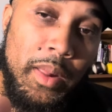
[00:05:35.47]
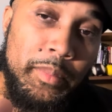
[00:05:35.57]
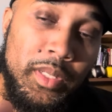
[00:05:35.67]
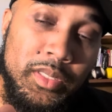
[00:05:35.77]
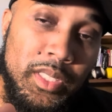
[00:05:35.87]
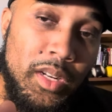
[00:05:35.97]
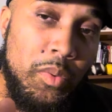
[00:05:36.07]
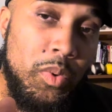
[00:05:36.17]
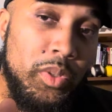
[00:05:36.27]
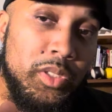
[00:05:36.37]
because they
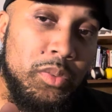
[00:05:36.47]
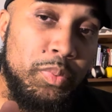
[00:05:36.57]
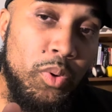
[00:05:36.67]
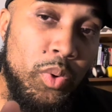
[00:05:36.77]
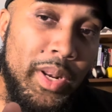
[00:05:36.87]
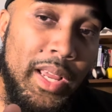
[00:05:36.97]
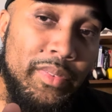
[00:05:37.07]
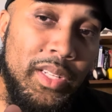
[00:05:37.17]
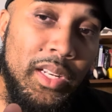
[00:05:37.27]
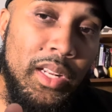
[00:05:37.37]
don't want this program to have
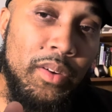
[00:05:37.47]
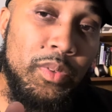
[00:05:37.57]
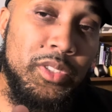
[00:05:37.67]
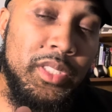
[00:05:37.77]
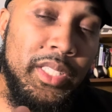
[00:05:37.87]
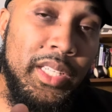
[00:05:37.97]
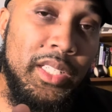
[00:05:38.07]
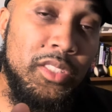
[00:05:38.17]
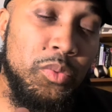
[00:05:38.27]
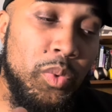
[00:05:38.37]
any leverage to get
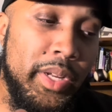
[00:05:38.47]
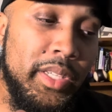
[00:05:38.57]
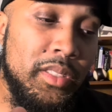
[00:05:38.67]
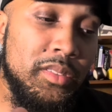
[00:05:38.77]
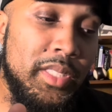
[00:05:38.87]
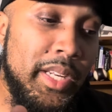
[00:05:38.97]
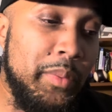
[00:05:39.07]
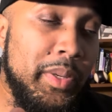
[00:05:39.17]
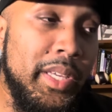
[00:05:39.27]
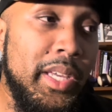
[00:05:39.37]
these rankings that they
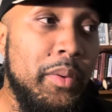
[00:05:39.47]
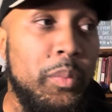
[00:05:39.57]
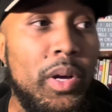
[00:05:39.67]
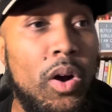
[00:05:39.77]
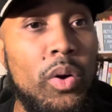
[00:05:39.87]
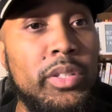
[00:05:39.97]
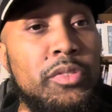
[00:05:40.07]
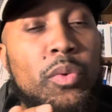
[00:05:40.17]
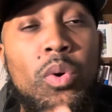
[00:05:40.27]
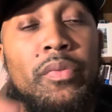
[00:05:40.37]
would get with all these
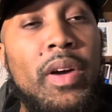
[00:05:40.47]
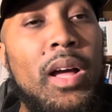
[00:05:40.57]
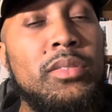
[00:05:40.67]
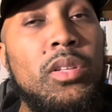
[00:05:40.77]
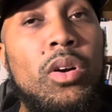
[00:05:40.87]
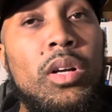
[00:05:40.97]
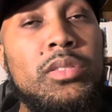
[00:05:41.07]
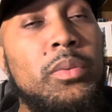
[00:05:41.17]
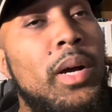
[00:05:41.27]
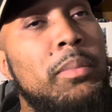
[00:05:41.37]
four and five stars.
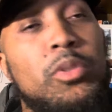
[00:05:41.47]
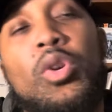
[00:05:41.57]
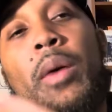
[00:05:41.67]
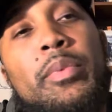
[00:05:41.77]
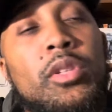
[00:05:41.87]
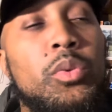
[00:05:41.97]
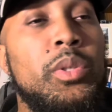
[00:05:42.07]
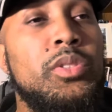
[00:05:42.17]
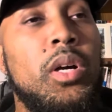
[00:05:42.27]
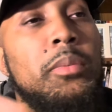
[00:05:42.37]
So I'm going to drop you to
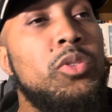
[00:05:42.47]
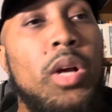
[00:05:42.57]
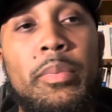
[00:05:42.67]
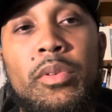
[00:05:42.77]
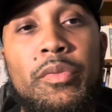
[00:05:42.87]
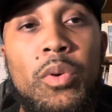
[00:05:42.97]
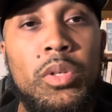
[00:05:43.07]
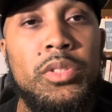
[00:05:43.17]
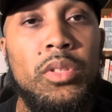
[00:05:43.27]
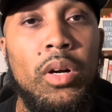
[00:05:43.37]
three star. I'm going to drop you to
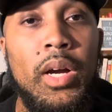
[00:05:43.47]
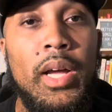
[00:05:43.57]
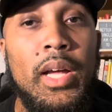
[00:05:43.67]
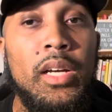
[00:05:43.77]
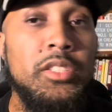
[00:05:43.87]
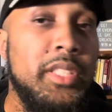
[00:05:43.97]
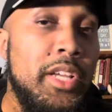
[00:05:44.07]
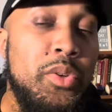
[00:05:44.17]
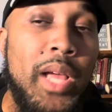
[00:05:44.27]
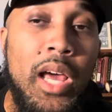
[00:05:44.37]
four star because now
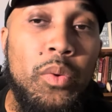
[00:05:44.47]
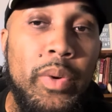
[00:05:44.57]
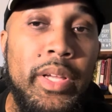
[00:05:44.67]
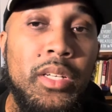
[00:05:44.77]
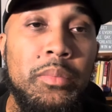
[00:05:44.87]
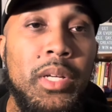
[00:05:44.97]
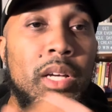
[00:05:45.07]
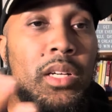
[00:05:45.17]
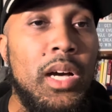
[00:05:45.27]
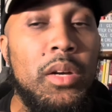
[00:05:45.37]
you got to rank them.
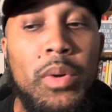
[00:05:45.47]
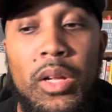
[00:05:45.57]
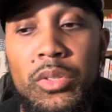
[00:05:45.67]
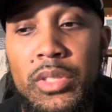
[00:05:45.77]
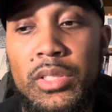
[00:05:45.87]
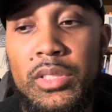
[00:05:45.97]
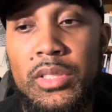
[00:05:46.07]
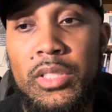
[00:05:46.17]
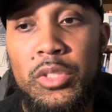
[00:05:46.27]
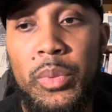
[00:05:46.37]
Colorado's in a
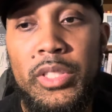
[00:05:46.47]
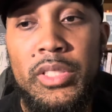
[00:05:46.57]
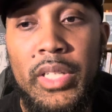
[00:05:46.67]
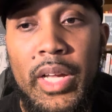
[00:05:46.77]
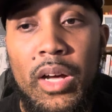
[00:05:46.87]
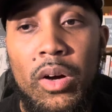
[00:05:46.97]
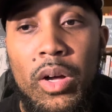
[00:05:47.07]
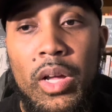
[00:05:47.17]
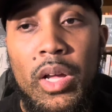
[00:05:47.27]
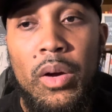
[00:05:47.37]
situation now
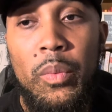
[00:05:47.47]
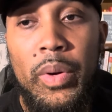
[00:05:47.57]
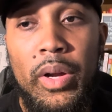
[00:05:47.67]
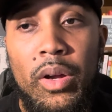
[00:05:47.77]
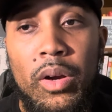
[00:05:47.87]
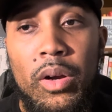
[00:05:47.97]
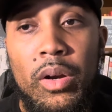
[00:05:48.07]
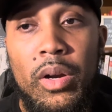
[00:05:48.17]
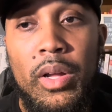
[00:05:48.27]
where